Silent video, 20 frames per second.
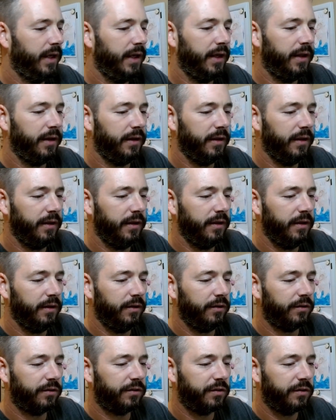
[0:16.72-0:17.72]
It
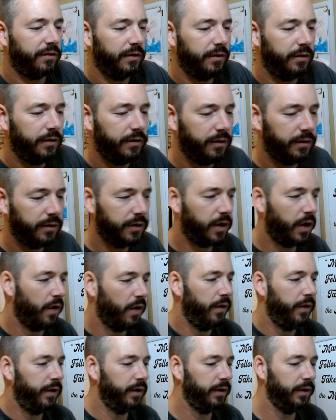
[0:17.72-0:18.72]
is
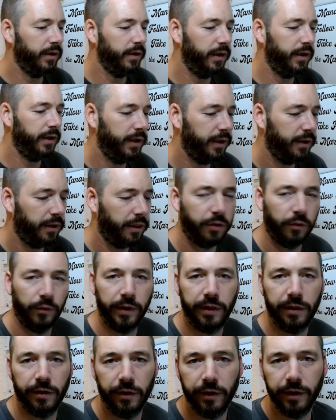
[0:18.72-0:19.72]
currently
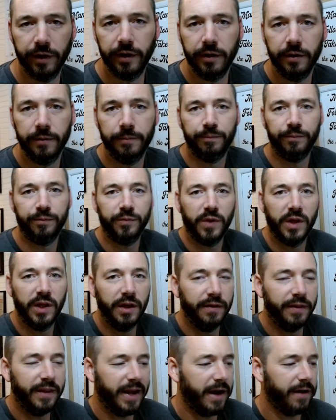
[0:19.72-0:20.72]
three thirty
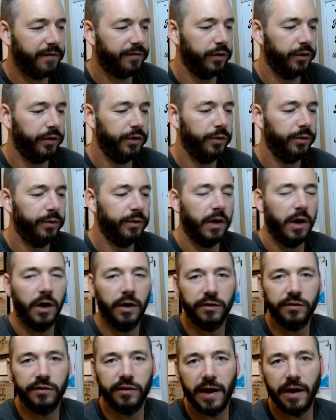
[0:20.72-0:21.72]
in the afternoon
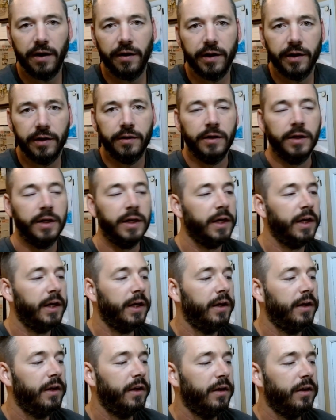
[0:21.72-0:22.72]
on Saturday.
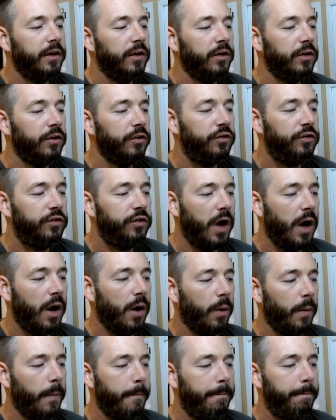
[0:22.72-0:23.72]

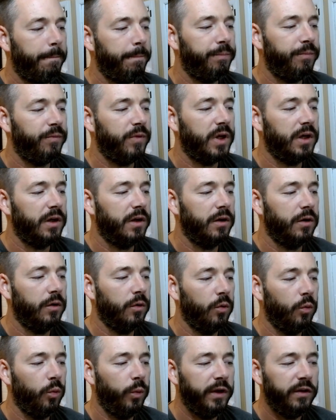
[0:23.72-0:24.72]
So
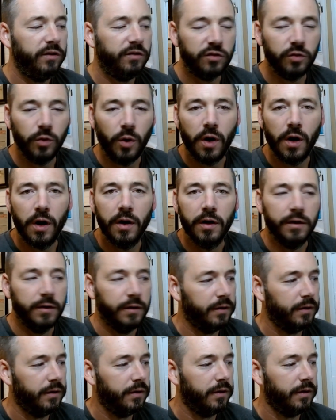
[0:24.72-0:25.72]
we saw
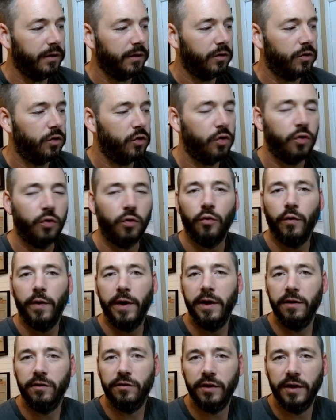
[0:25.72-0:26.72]

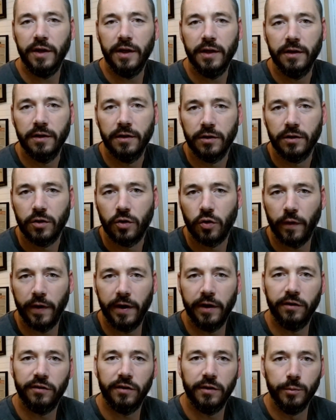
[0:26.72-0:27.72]
crazy,
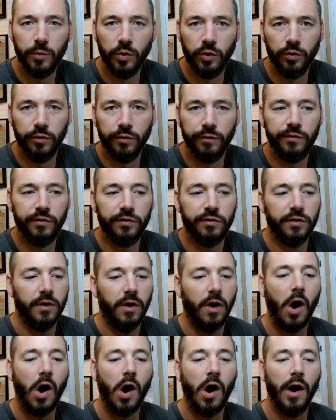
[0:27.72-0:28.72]
crazy moves
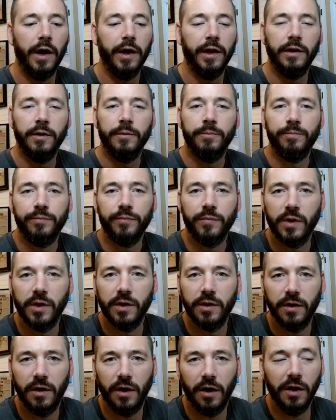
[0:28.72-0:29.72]
on
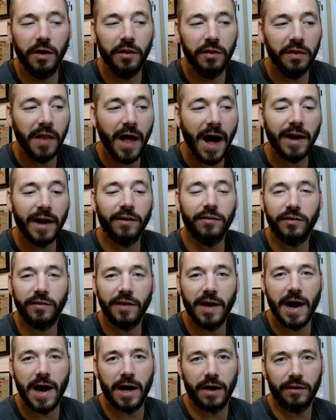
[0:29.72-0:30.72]
a lot of
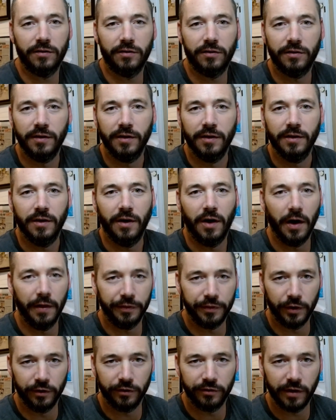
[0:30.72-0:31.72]
stocks on
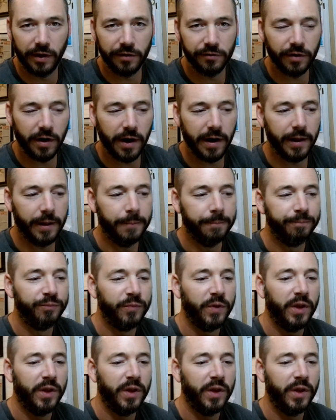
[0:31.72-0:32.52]
Thursday and Friday